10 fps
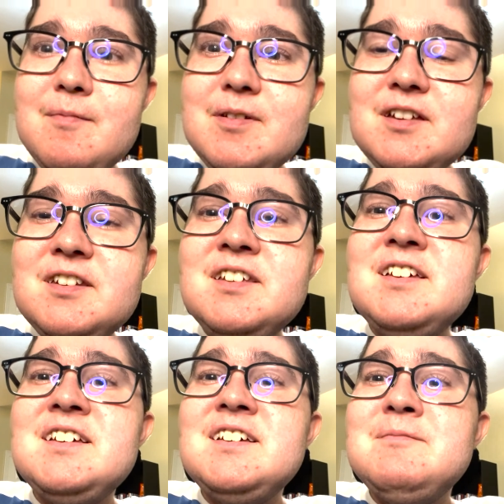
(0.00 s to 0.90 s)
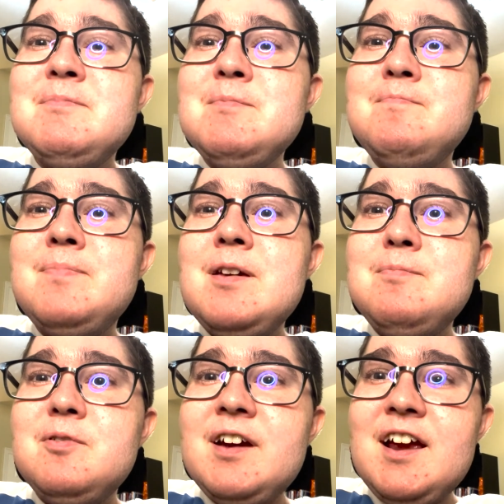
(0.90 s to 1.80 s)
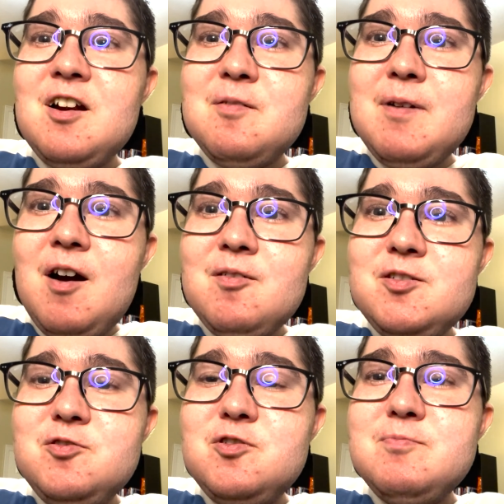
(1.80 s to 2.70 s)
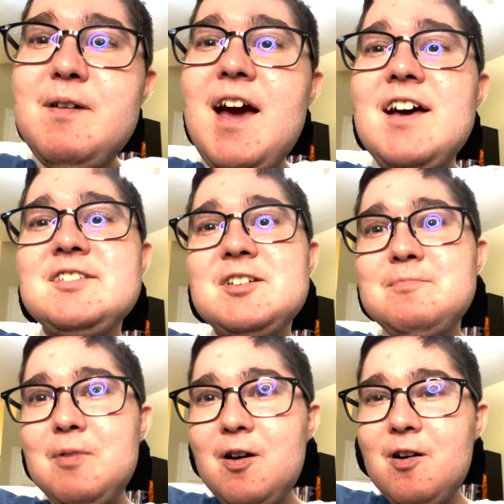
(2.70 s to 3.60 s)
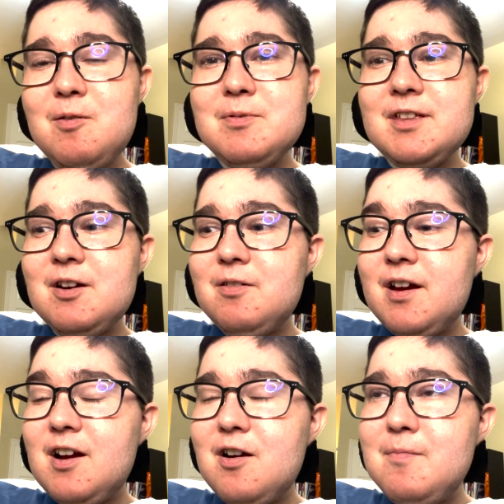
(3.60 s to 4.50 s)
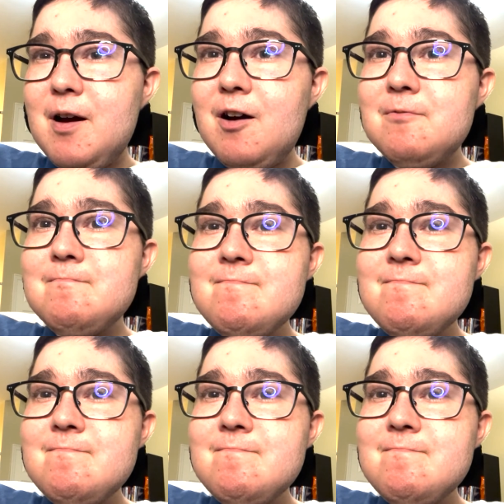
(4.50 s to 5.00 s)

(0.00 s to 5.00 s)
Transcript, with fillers: I mean, pe people care about Duke basketball, but they don't care about